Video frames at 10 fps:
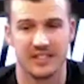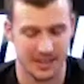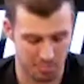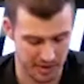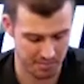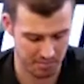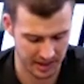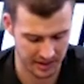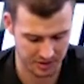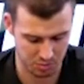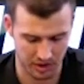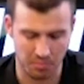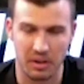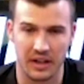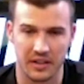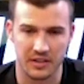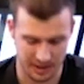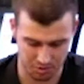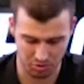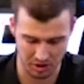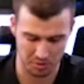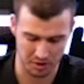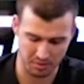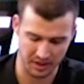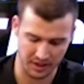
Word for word: that's big, man. That's really big. That's really, really big.